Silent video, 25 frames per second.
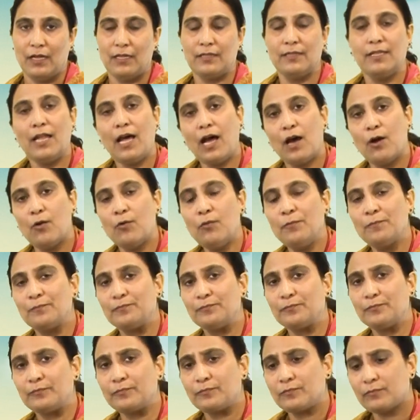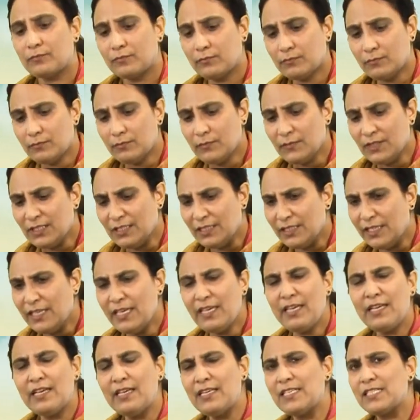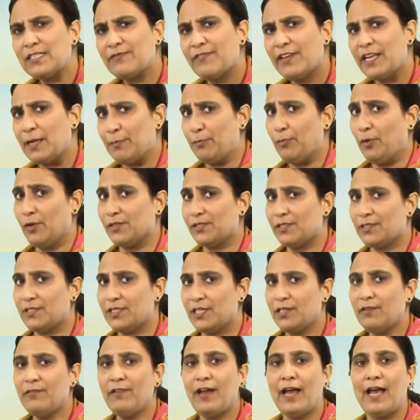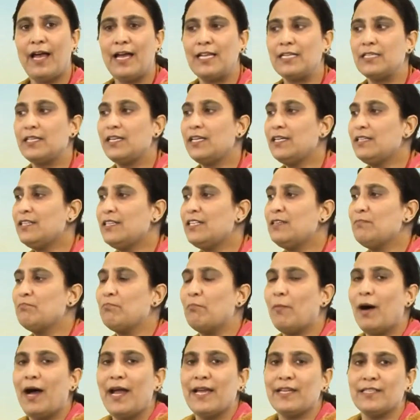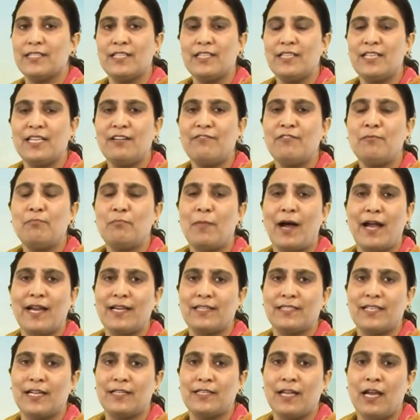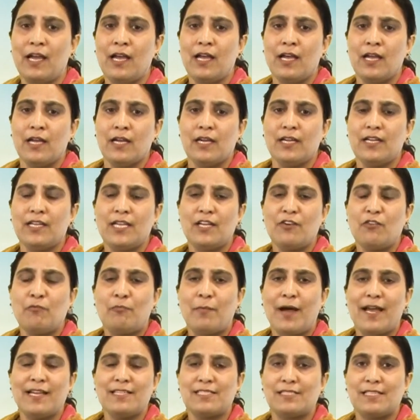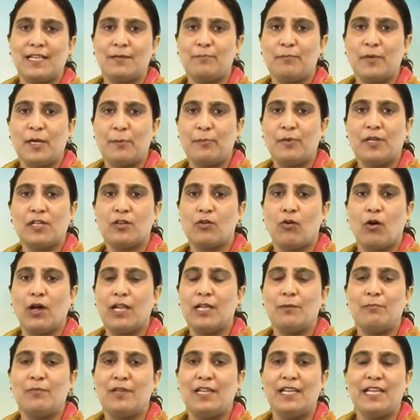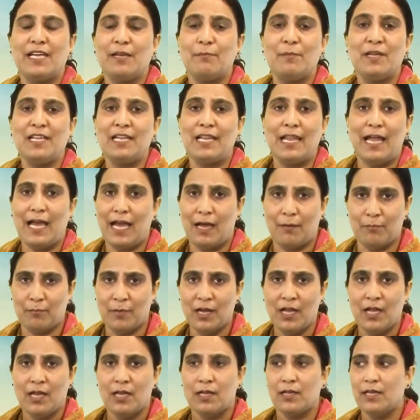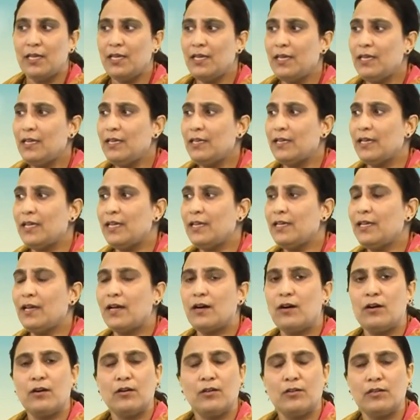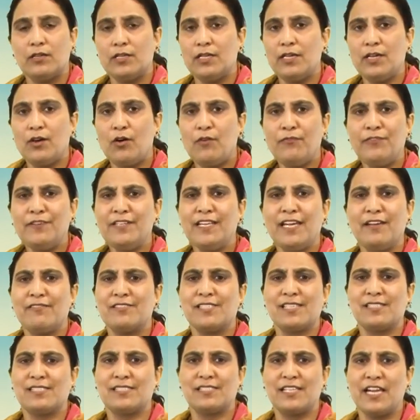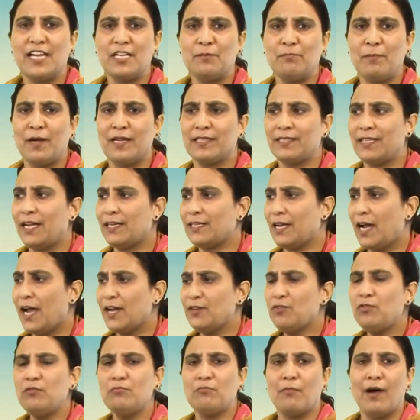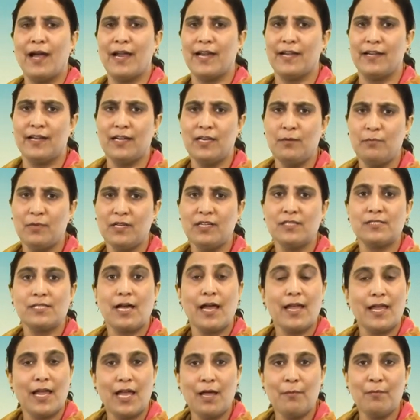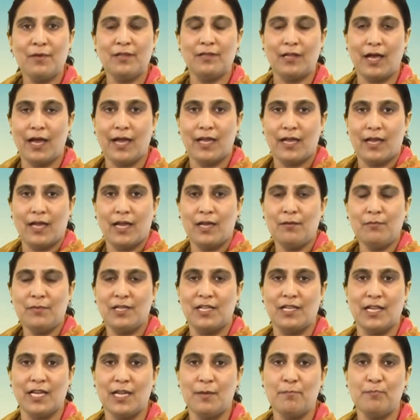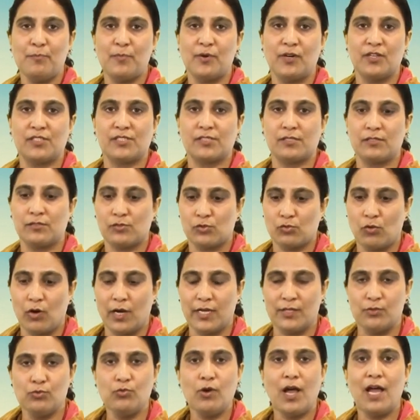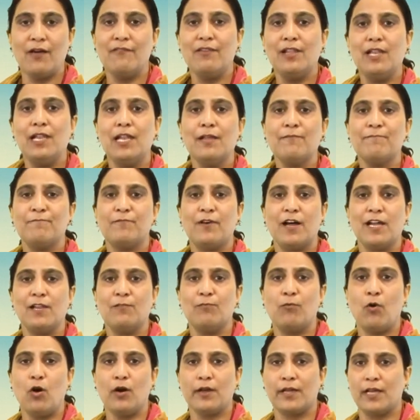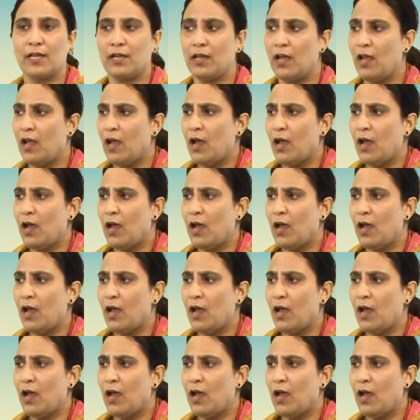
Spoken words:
Now, he is very positive, and he never minds that people call him Lamey Lamb. He often gives a statement that I don't mind it because I am a lame person, so I do have a limp while walking.